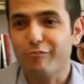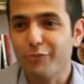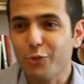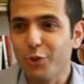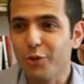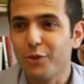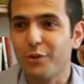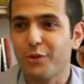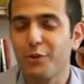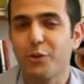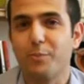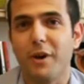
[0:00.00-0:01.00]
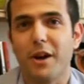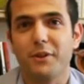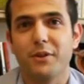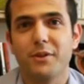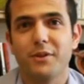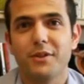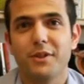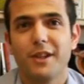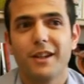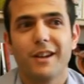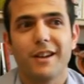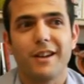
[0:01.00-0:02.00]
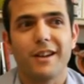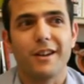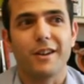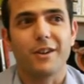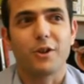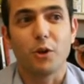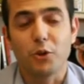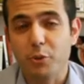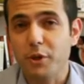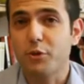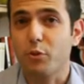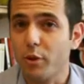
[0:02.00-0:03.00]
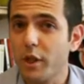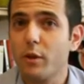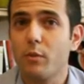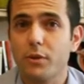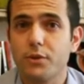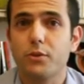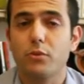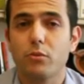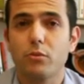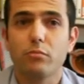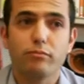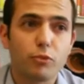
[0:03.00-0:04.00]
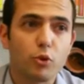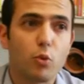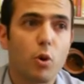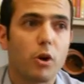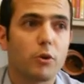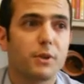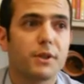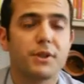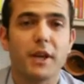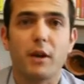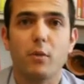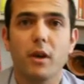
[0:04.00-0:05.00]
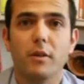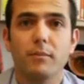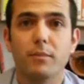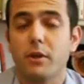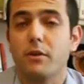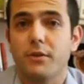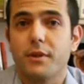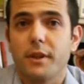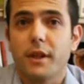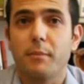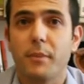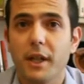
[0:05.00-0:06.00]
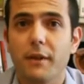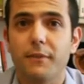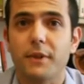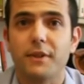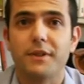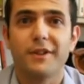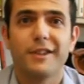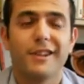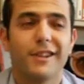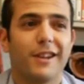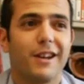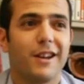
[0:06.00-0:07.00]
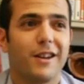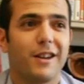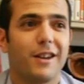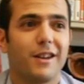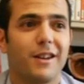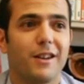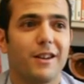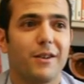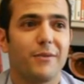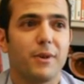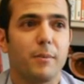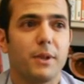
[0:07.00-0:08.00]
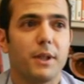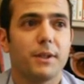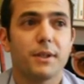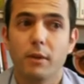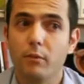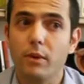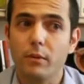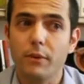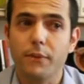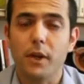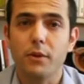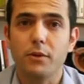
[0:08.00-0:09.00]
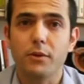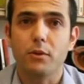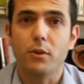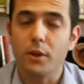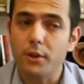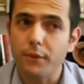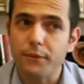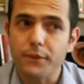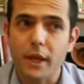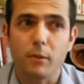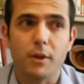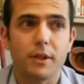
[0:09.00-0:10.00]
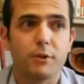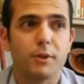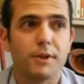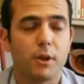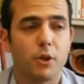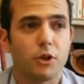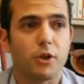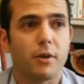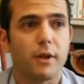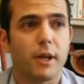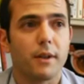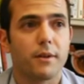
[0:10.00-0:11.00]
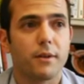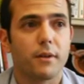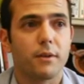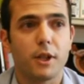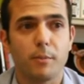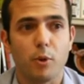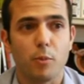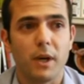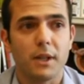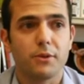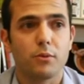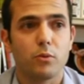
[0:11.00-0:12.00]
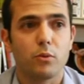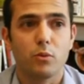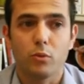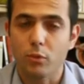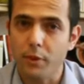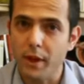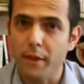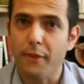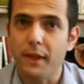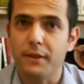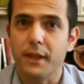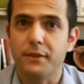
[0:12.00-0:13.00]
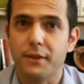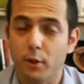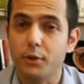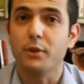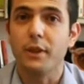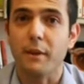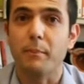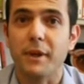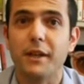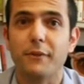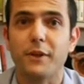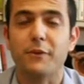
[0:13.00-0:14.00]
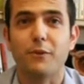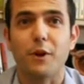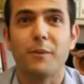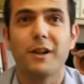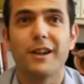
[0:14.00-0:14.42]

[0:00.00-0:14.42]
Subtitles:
good partners, countries who really wants to work with Taiwan because they can benefit from this. And we find also a lot of Taiwanese researchers and diplomats who really think that they also can benefit from